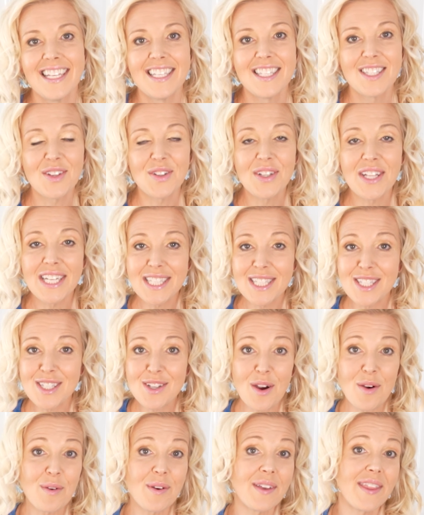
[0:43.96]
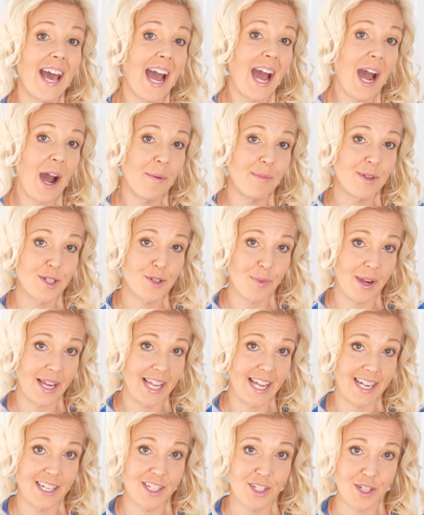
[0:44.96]
So let's start with how much
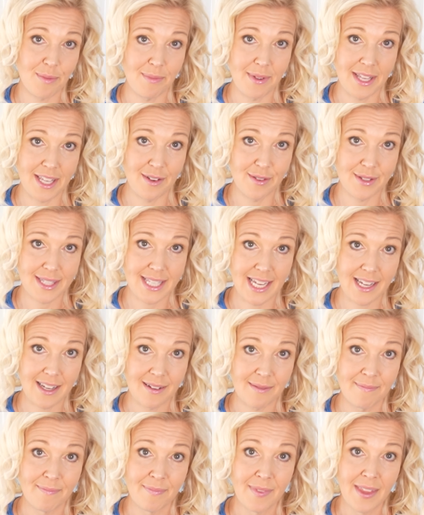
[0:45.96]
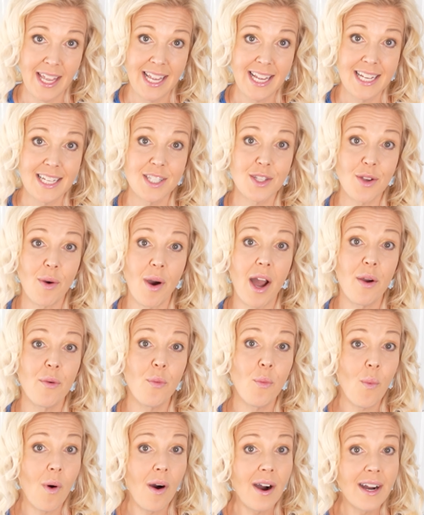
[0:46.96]
weight I should be using. So I
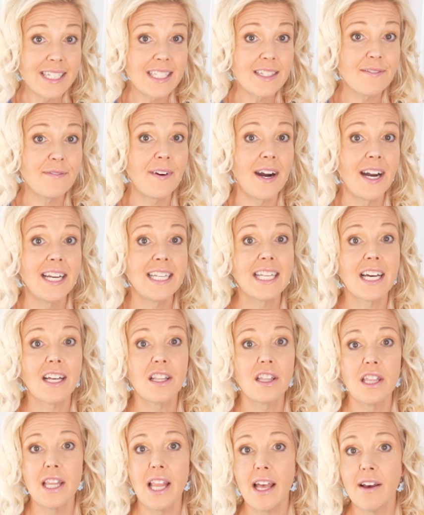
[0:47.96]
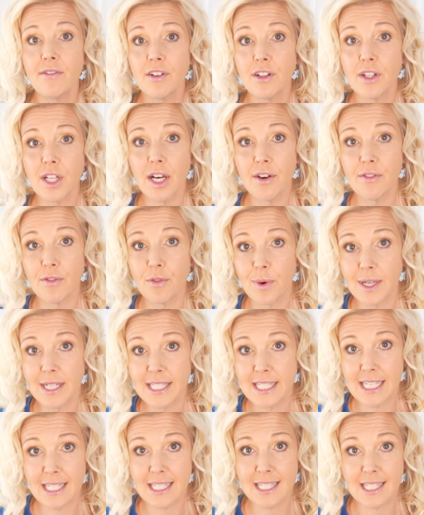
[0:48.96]
want to find a level of
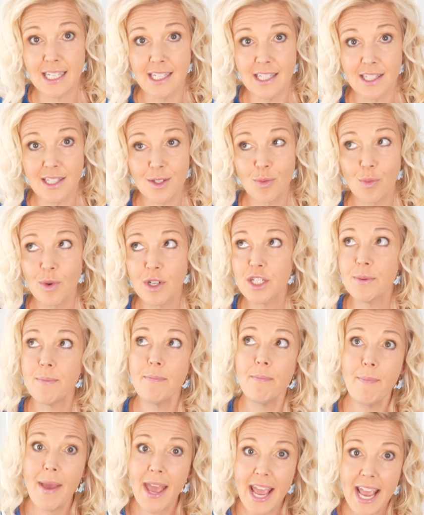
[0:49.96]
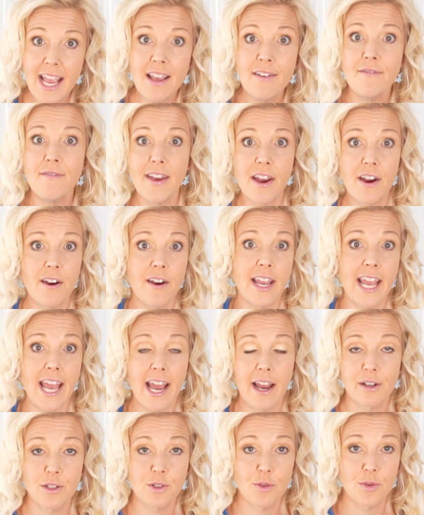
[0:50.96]
resistance, which may vary
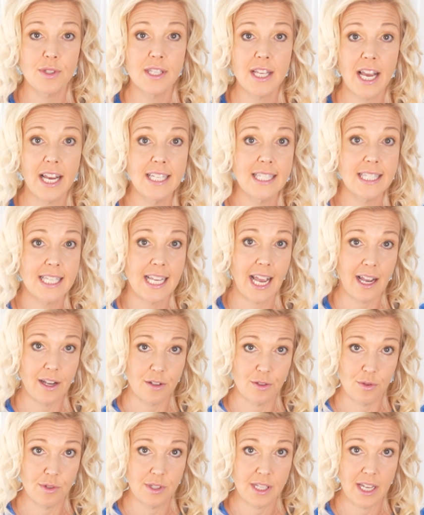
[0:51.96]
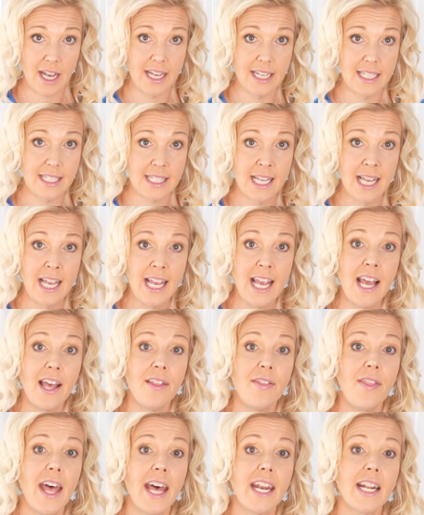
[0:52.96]
exercise to exercise,
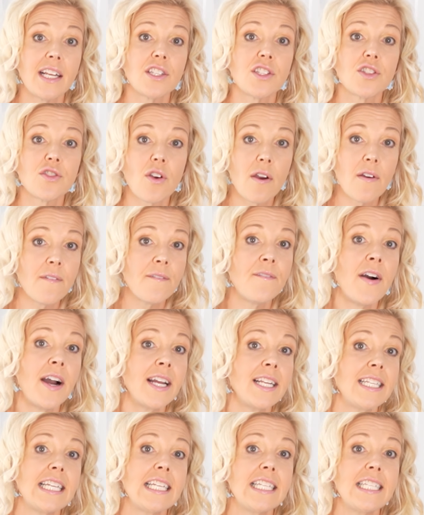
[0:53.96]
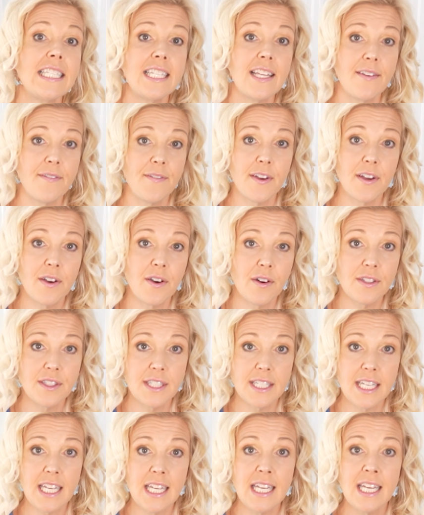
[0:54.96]
that I start finding
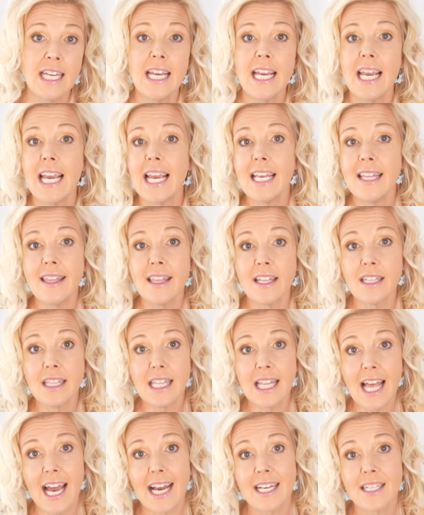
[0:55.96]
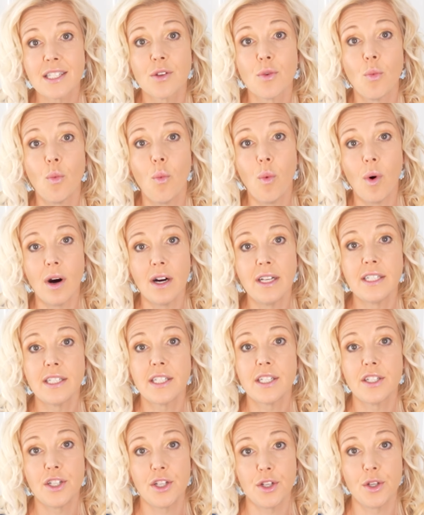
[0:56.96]
difficulty in the last 1
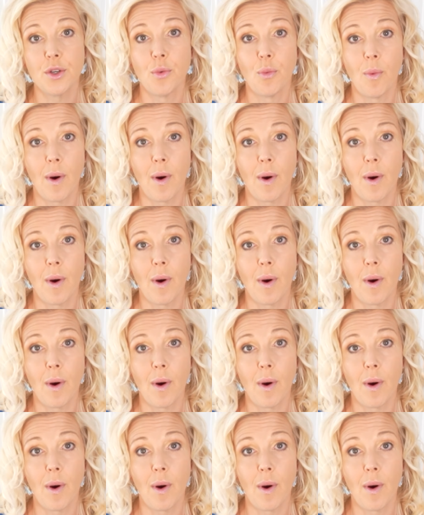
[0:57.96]
to 2